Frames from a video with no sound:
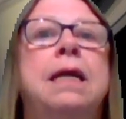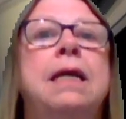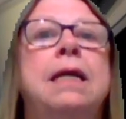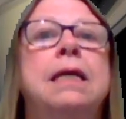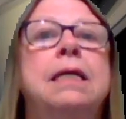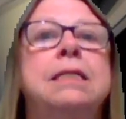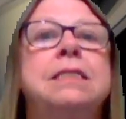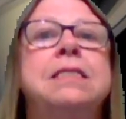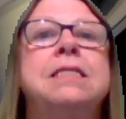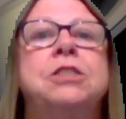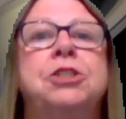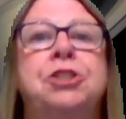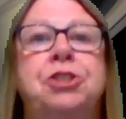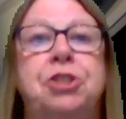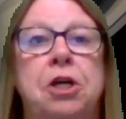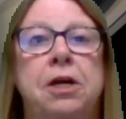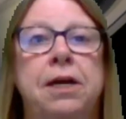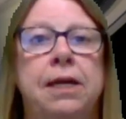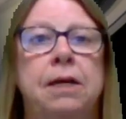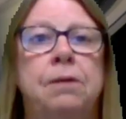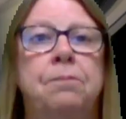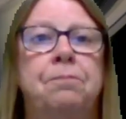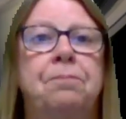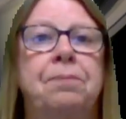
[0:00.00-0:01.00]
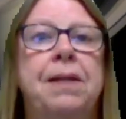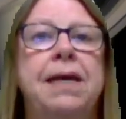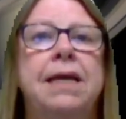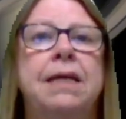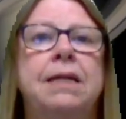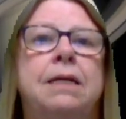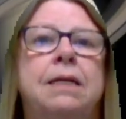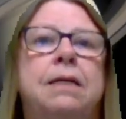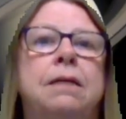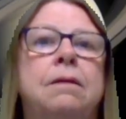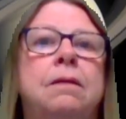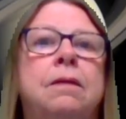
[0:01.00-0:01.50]
it's a giant
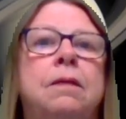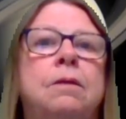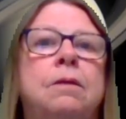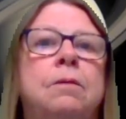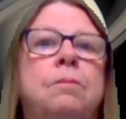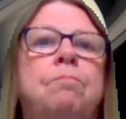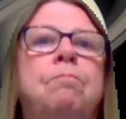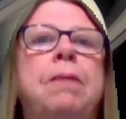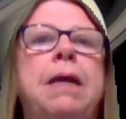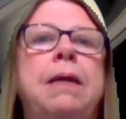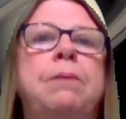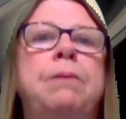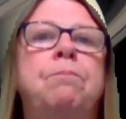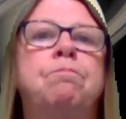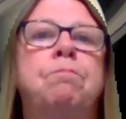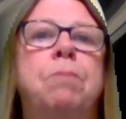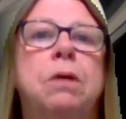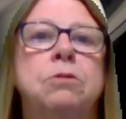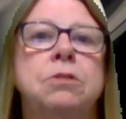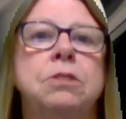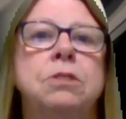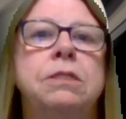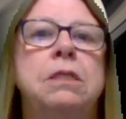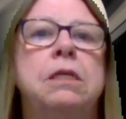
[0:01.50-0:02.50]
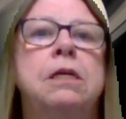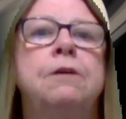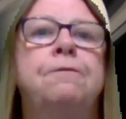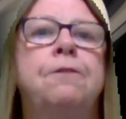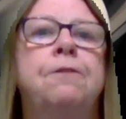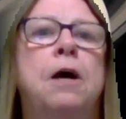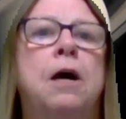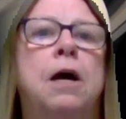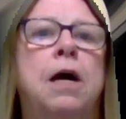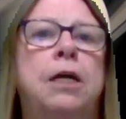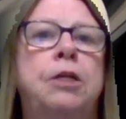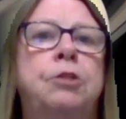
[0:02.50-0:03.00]
planet made mostly of
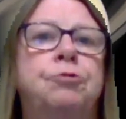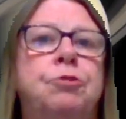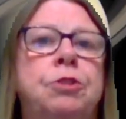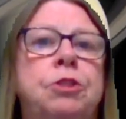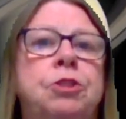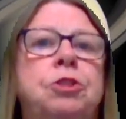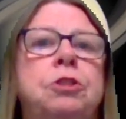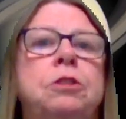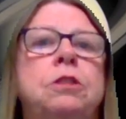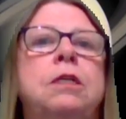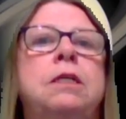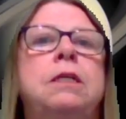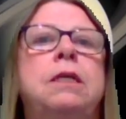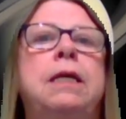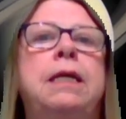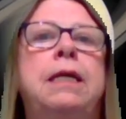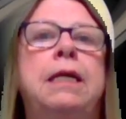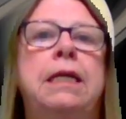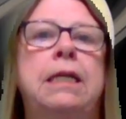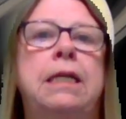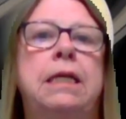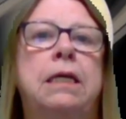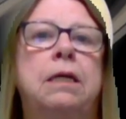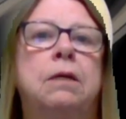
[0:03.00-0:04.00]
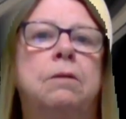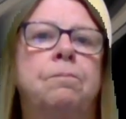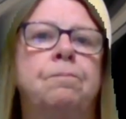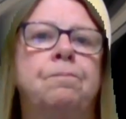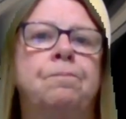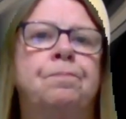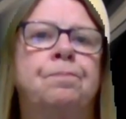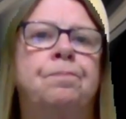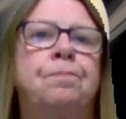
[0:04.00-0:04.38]
hydrogen and helium.